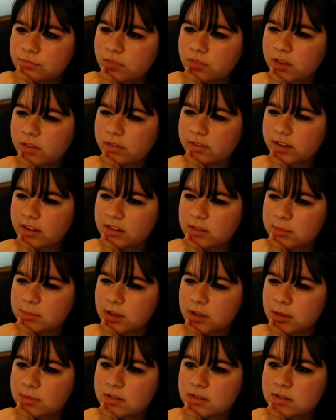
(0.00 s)
fandom
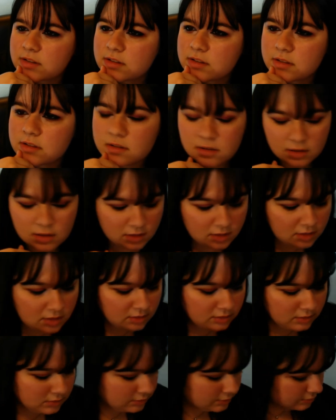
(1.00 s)
name is.
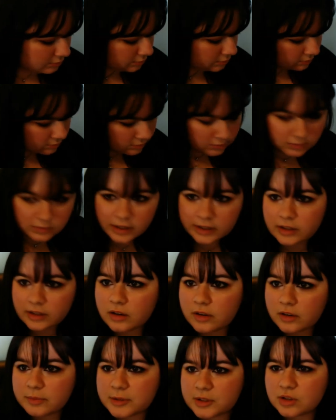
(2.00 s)
I know
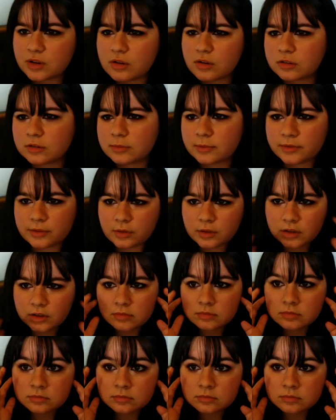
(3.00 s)
I've been told before.